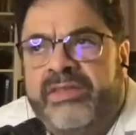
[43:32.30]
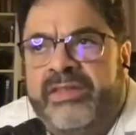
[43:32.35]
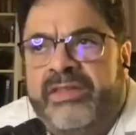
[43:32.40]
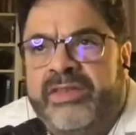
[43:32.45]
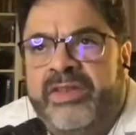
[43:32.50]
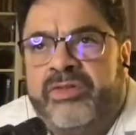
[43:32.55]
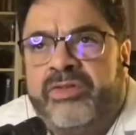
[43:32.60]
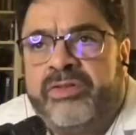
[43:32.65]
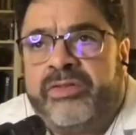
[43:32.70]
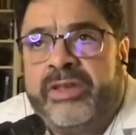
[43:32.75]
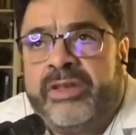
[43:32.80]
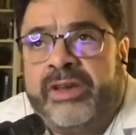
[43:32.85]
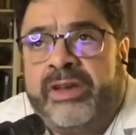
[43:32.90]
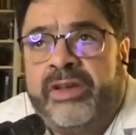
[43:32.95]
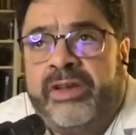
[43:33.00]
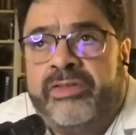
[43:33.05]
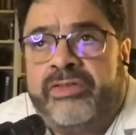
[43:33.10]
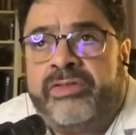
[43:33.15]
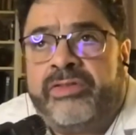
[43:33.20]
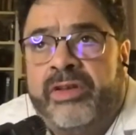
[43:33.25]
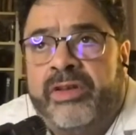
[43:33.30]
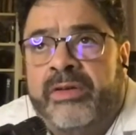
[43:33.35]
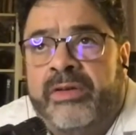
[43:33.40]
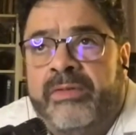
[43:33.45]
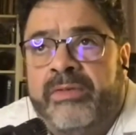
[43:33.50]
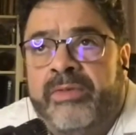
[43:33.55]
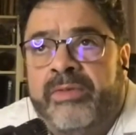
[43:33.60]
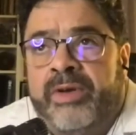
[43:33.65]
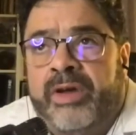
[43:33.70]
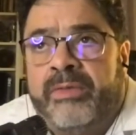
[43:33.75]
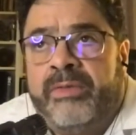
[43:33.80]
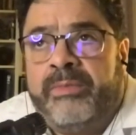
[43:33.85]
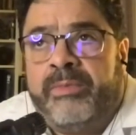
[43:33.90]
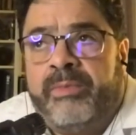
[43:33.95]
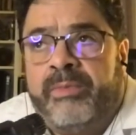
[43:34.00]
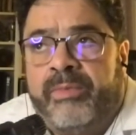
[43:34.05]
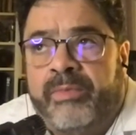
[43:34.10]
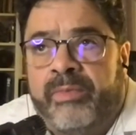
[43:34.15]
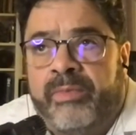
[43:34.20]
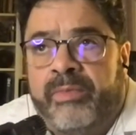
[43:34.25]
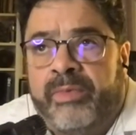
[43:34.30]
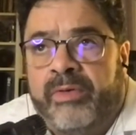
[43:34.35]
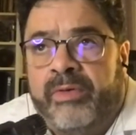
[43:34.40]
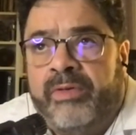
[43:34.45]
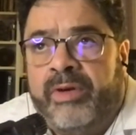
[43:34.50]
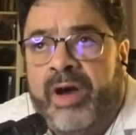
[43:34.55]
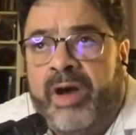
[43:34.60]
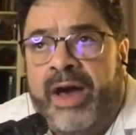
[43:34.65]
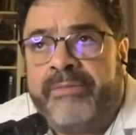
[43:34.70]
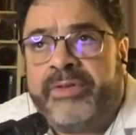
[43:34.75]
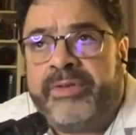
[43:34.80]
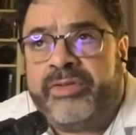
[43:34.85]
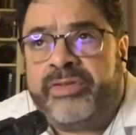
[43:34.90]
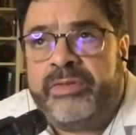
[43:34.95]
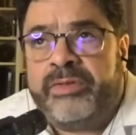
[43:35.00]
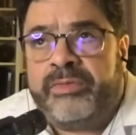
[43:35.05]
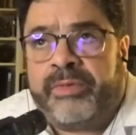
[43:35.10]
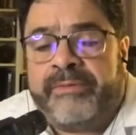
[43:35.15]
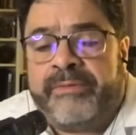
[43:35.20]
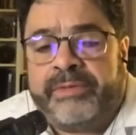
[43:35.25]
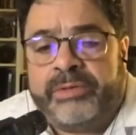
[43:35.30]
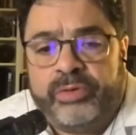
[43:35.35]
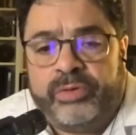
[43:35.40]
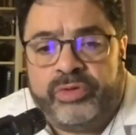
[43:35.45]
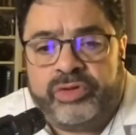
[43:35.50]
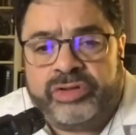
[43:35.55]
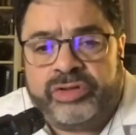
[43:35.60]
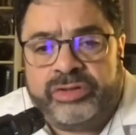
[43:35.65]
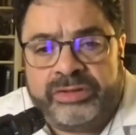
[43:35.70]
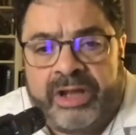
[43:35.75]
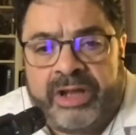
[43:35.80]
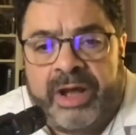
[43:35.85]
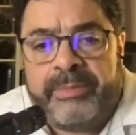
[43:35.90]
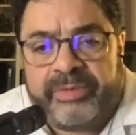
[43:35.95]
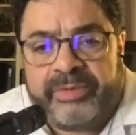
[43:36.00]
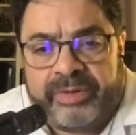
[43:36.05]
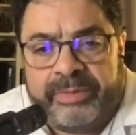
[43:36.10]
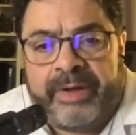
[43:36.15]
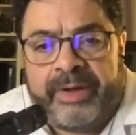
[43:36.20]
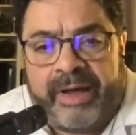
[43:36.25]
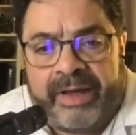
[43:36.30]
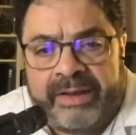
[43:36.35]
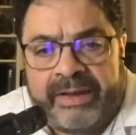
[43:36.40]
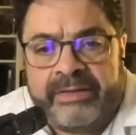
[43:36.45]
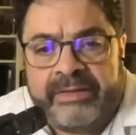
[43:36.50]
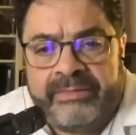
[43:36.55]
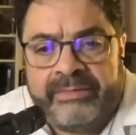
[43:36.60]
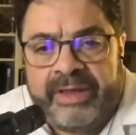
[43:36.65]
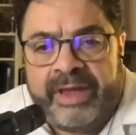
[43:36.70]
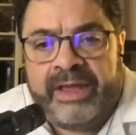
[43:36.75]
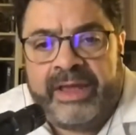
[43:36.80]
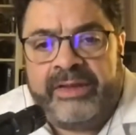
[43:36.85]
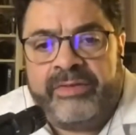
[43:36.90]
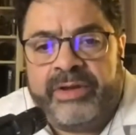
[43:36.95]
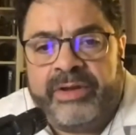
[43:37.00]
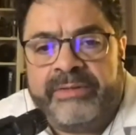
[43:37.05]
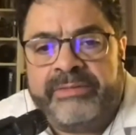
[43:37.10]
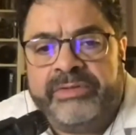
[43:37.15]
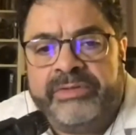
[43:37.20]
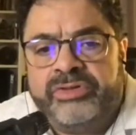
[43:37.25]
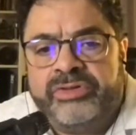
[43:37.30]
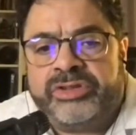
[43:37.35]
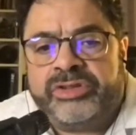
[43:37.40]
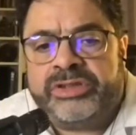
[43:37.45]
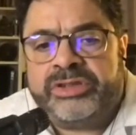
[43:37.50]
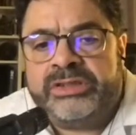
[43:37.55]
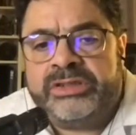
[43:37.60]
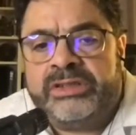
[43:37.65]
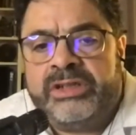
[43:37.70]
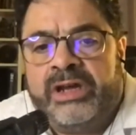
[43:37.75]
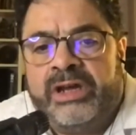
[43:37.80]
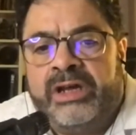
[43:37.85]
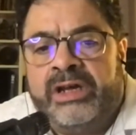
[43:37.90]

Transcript: interesting because obviously revolution comes to mind, and revolution